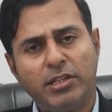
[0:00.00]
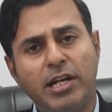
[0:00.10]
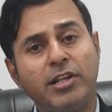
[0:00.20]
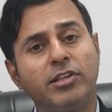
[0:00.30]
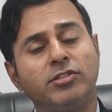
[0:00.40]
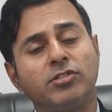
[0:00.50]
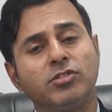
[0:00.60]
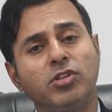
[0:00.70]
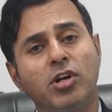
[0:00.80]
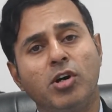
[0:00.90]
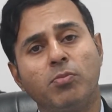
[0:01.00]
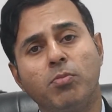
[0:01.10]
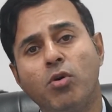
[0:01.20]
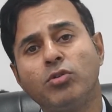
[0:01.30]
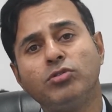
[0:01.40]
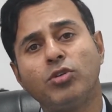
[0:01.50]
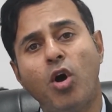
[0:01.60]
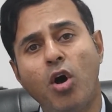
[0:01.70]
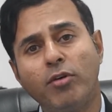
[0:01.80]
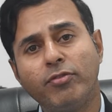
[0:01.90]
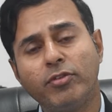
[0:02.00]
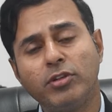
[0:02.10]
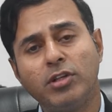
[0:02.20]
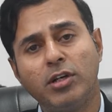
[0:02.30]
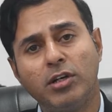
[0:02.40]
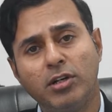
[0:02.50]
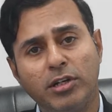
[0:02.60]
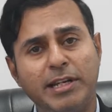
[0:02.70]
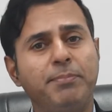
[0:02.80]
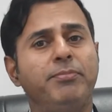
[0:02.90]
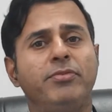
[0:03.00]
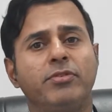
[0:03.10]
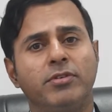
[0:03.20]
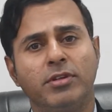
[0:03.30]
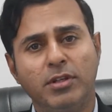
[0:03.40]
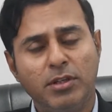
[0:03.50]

that is the bones of the ribs,